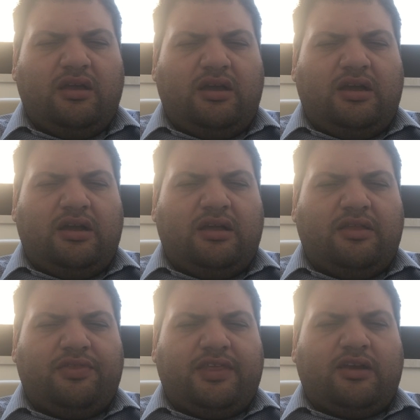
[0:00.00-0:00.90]
uh,
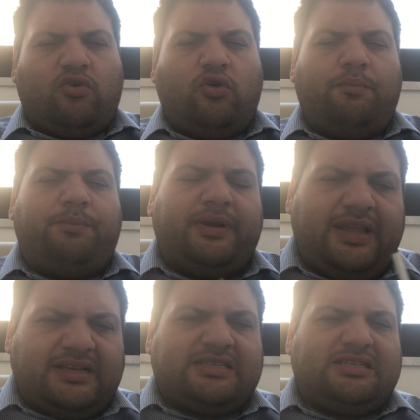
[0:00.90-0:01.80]
the
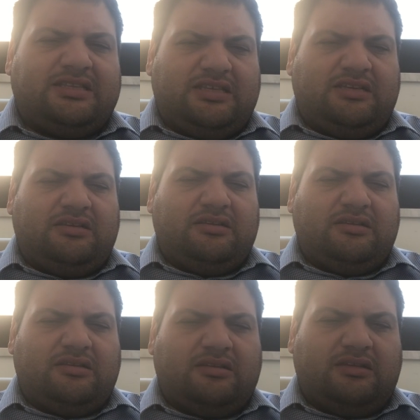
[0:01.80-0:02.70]
complexity
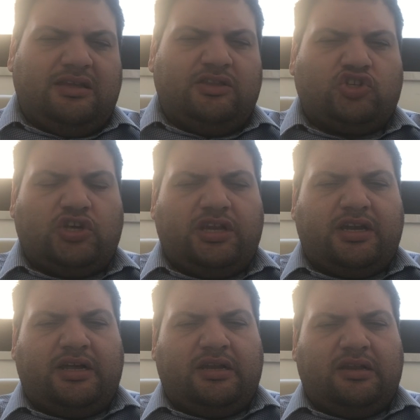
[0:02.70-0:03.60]
in
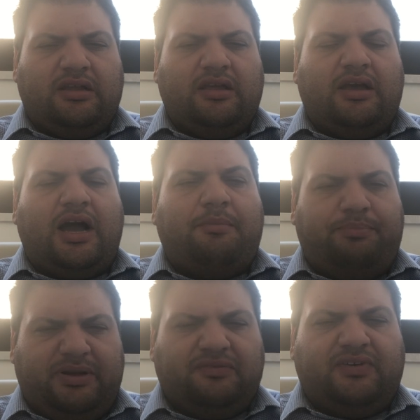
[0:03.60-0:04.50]
general
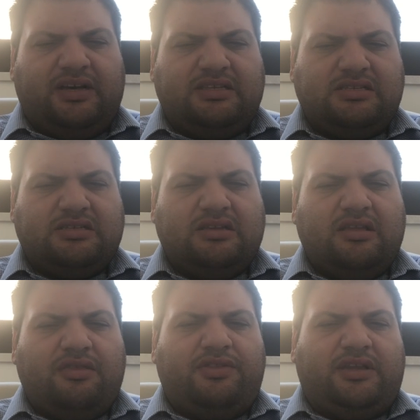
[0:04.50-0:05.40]
amplifies
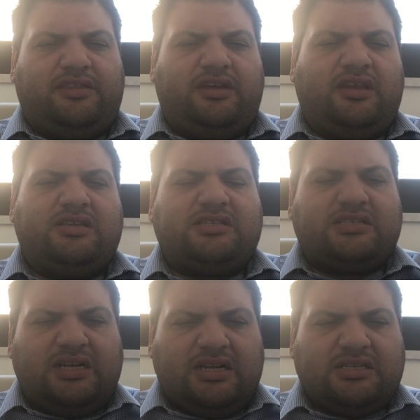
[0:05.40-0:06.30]
that the
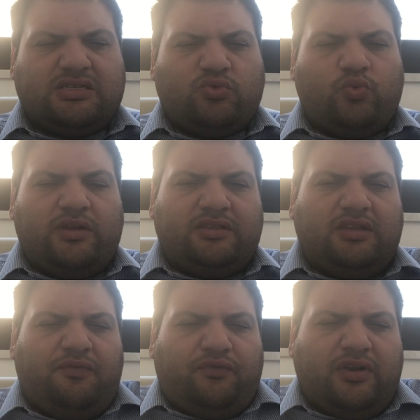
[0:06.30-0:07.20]
results when
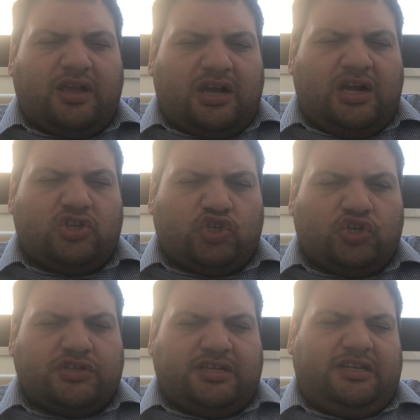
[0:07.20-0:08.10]
different
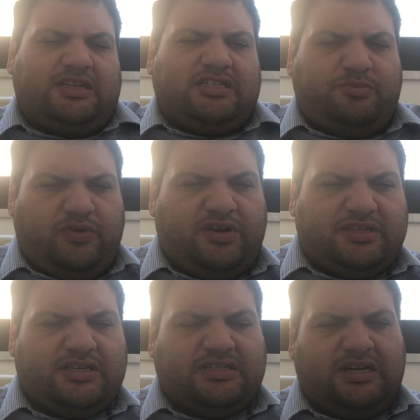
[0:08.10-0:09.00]
cultures and
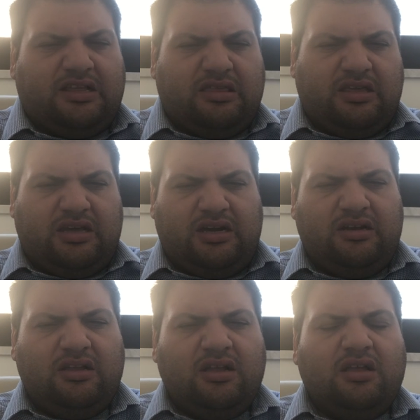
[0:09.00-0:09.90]
experiences are
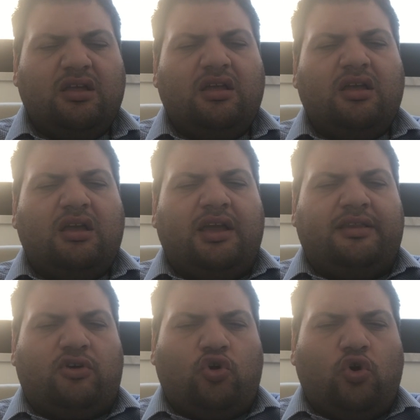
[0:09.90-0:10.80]
ethical
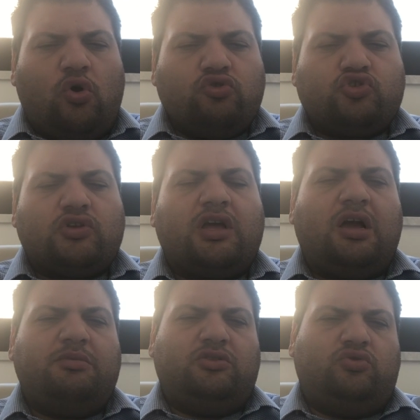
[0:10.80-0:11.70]
and codes
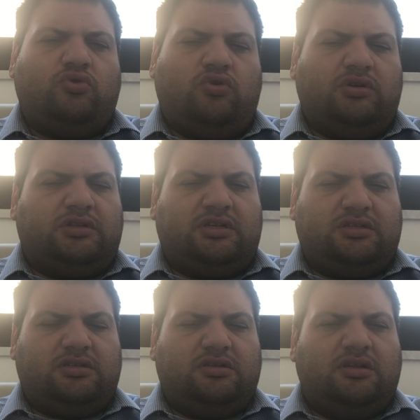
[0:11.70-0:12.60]
come into contact.